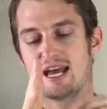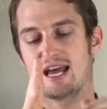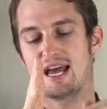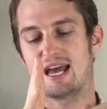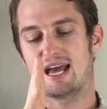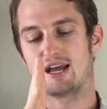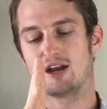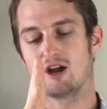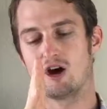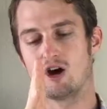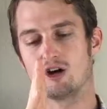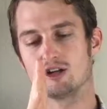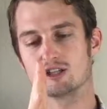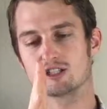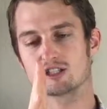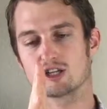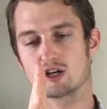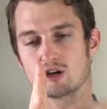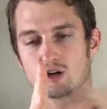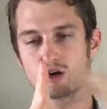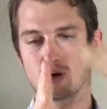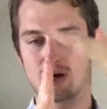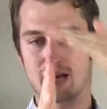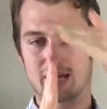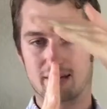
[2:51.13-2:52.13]
And also
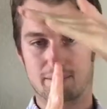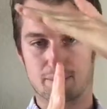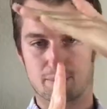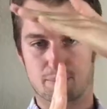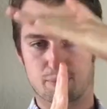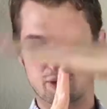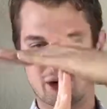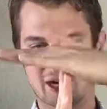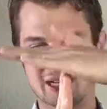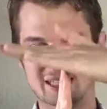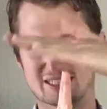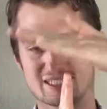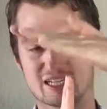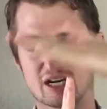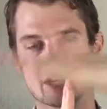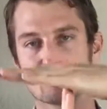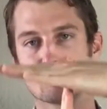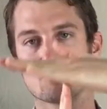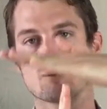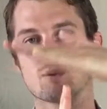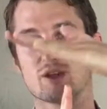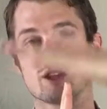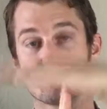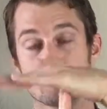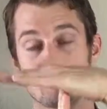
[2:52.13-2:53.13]
go ahead and press
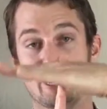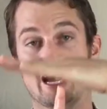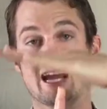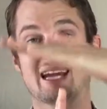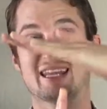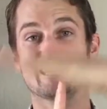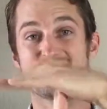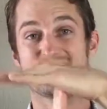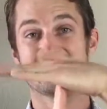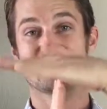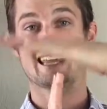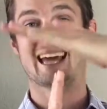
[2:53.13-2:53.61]
down with your hand like